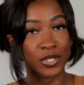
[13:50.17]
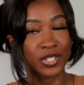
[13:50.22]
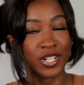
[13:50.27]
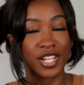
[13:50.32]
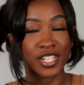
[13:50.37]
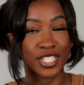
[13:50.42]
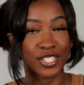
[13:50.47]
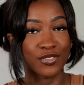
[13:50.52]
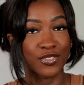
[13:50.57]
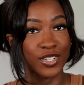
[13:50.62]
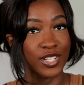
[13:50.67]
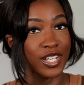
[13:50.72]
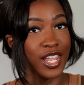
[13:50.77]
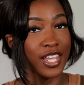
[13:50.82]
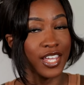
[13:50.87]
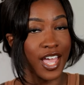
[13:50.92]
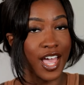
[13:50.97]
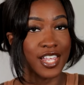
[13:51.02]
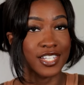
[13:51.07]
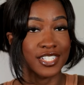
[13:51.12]
and I just feel
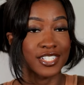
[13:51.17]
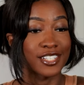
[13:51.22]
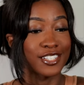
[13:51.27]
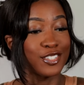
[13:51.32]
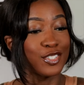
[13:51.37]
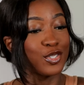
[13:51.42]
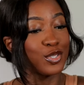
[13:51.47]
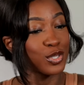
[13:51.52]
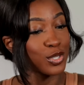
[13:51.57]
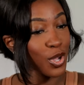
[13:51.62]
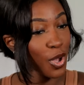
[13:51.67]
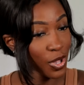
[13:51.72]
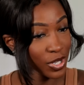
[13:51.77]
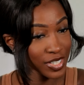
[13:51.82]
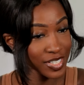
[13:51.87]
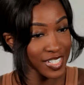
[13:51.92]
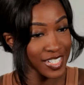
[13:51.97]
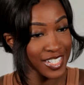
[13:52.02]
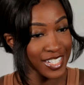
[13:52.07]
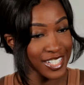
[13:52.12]
like as an
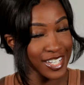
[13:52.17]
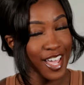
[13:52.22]
adult,